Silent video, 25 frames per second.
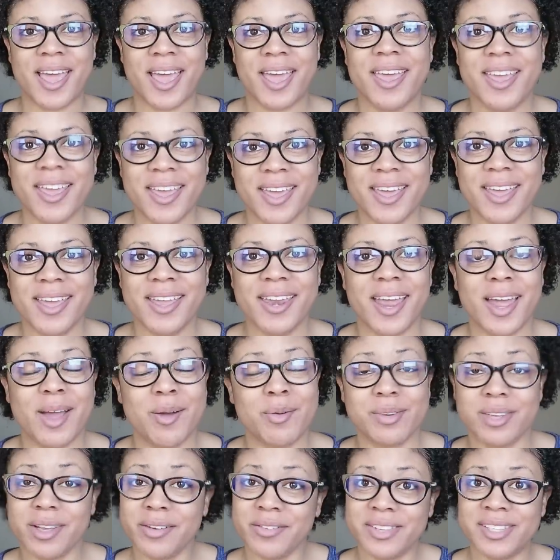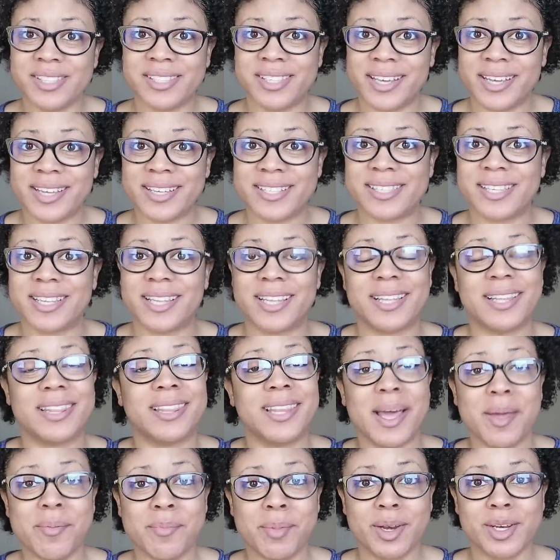and I would definitely say it's a
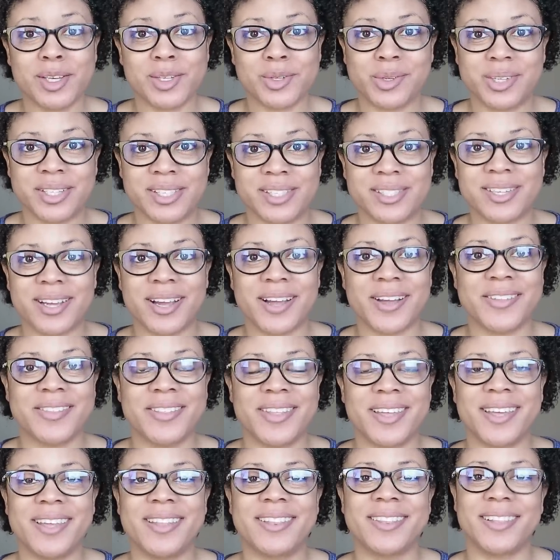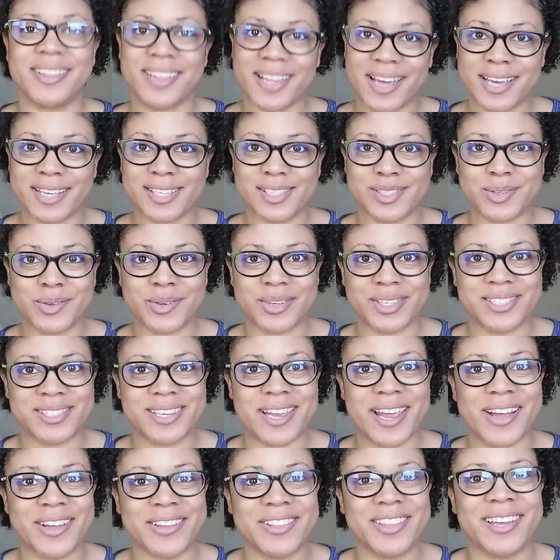lot better twist out than the last
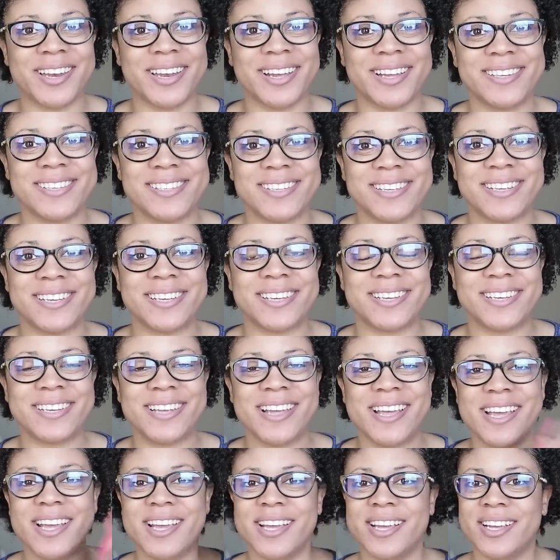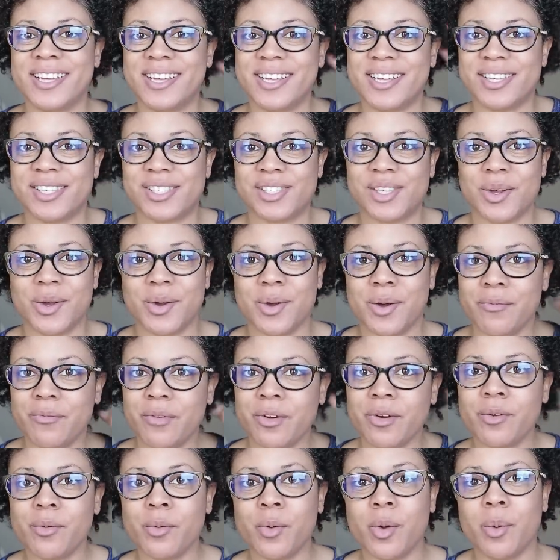twist out that I did. So I'm
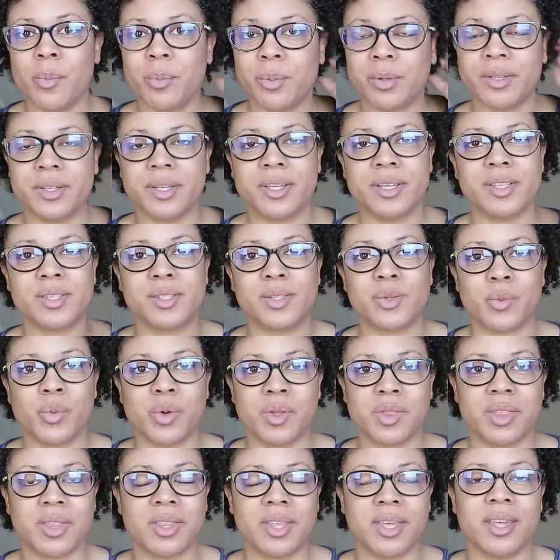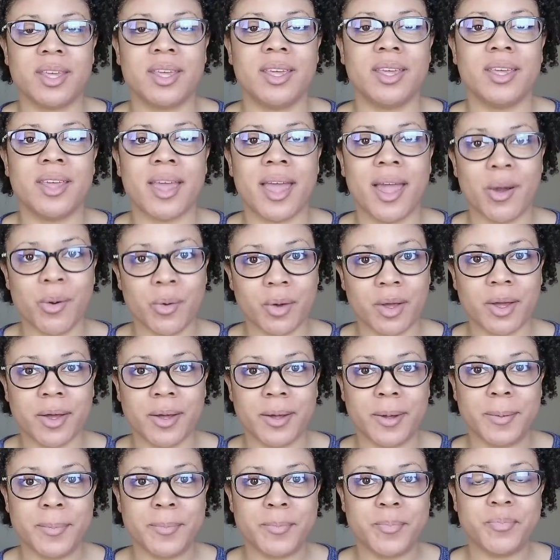very well pleased with the
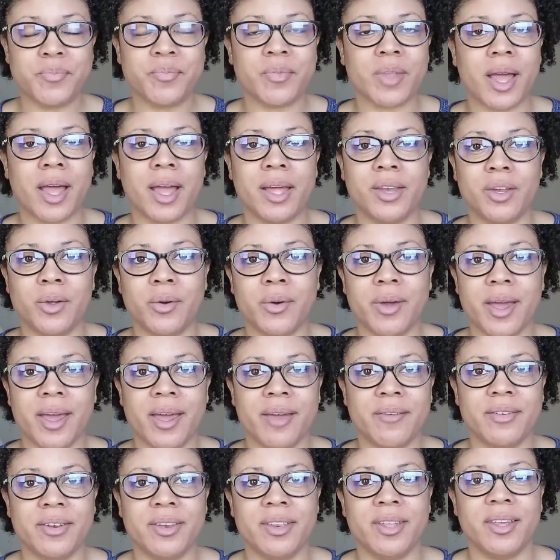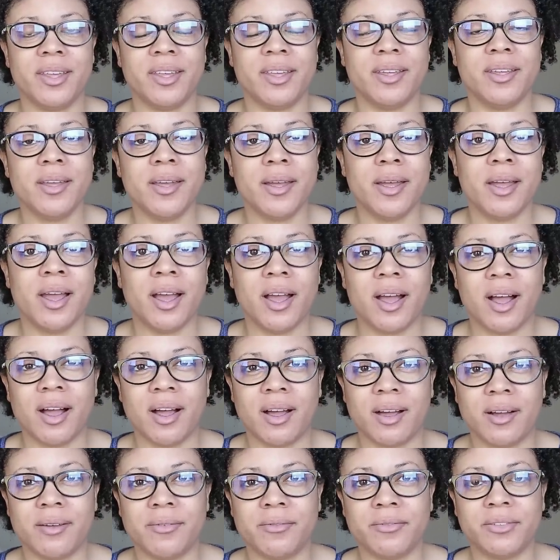outcome. I don't have any
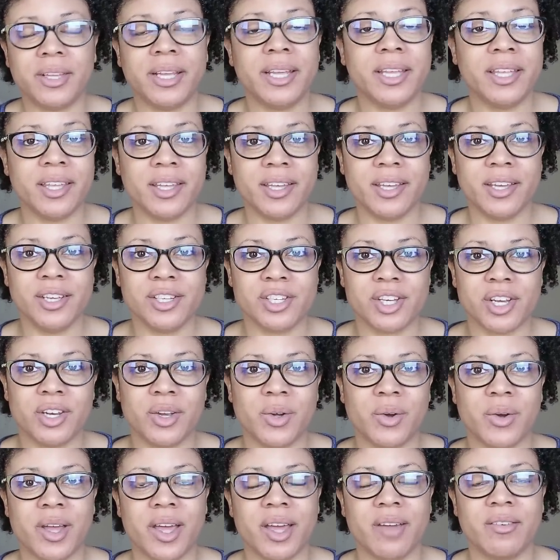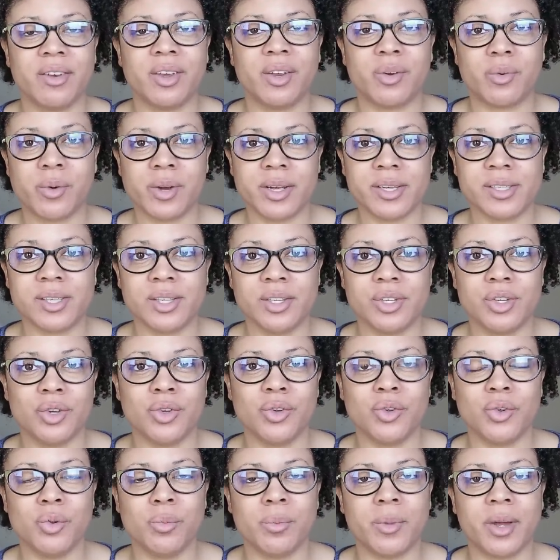uh, flakage, I don't have any
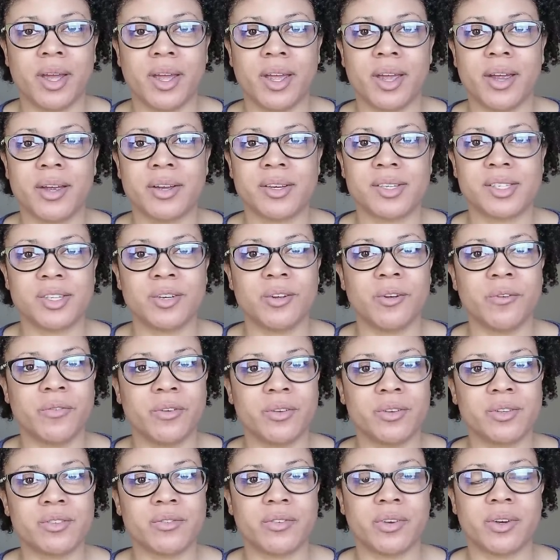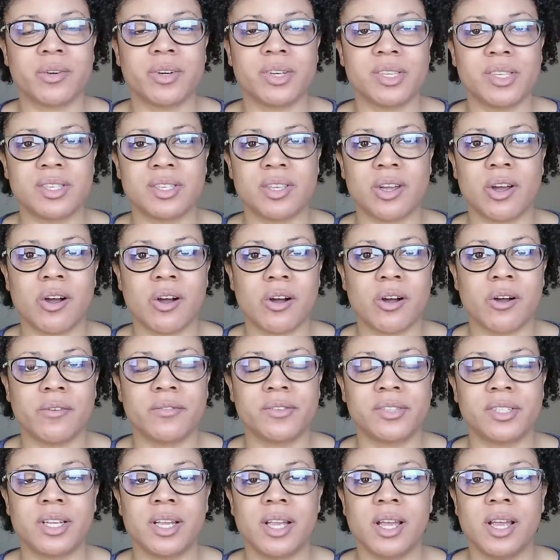residue, my hair still feels very
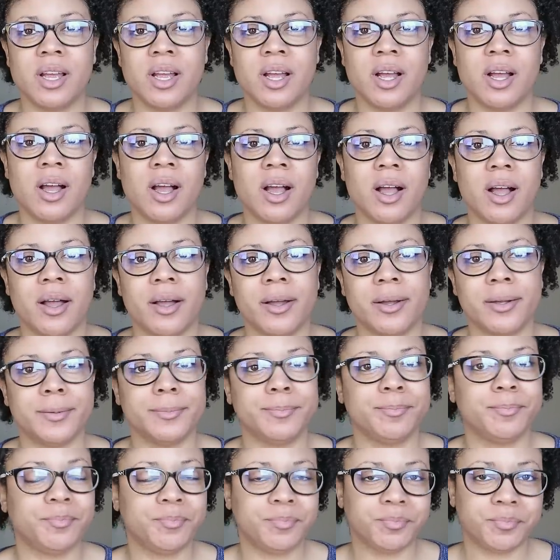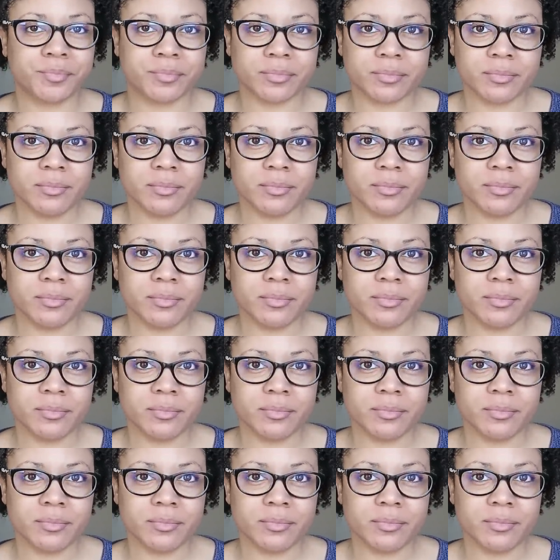soft. Um,